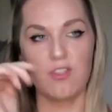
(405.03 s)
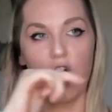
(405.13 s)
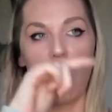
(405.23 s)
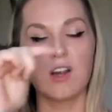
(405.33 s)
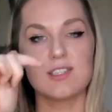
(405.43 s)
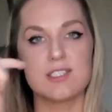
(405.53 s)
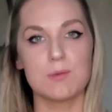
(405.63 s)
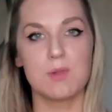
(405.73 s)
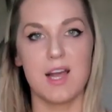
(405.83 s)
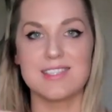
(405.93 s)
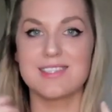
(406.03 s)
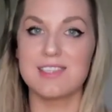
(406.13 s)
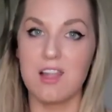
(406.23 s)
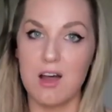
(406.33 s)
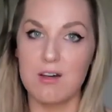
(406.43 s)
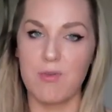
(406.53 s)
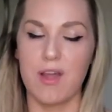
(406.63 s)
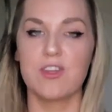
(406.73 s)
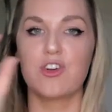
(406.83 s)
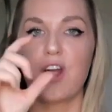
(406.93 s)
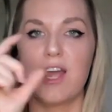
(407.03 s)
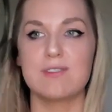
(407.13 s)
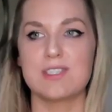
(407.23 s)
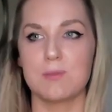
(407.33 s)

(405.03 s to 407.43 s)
the heart symbolizes love, and the crown